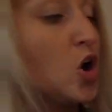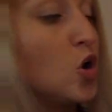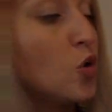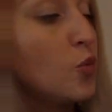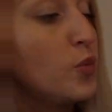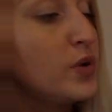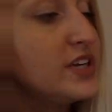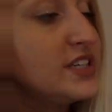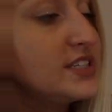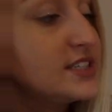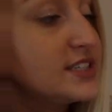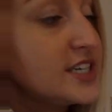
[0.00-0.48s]

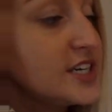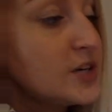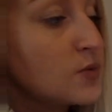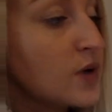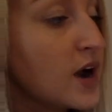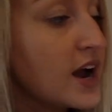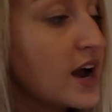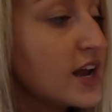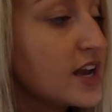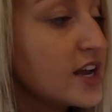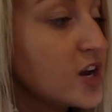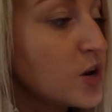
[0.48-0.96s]
We see
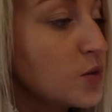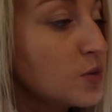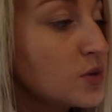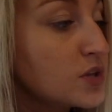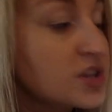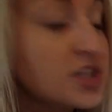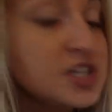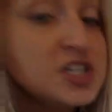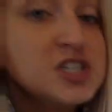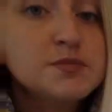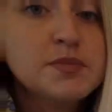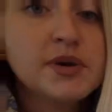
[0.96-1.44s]
right here
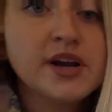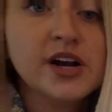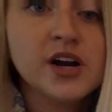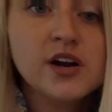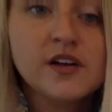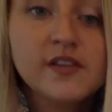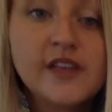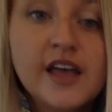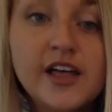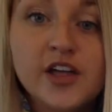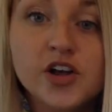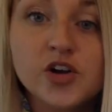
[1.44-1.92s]
with this
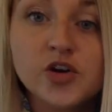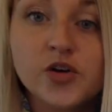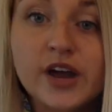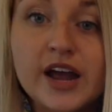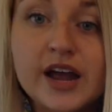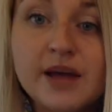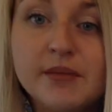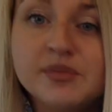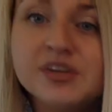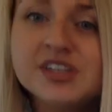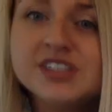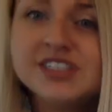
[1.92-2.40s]

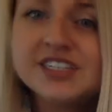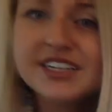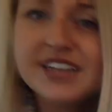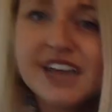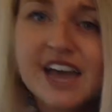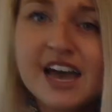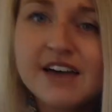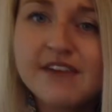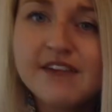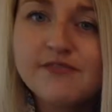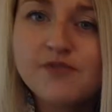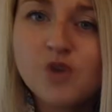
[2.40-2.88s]
parallelogram, does it
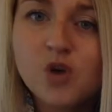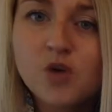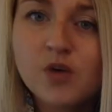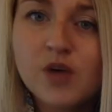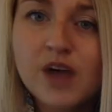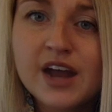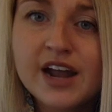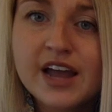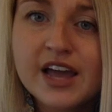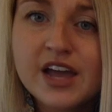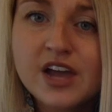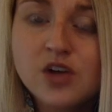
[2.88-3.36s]
have 4
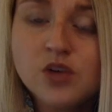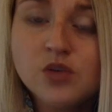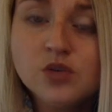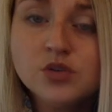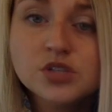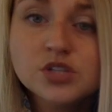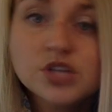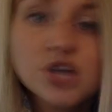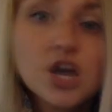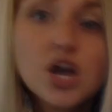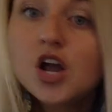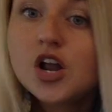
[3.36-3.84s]
right
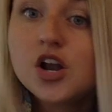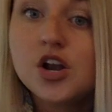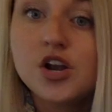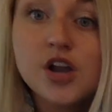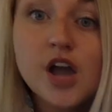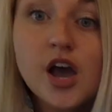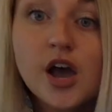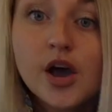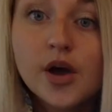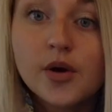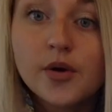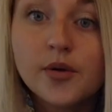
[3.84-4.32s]
angles?
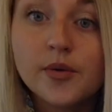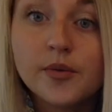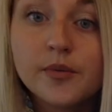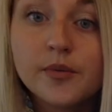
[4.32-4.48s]
No.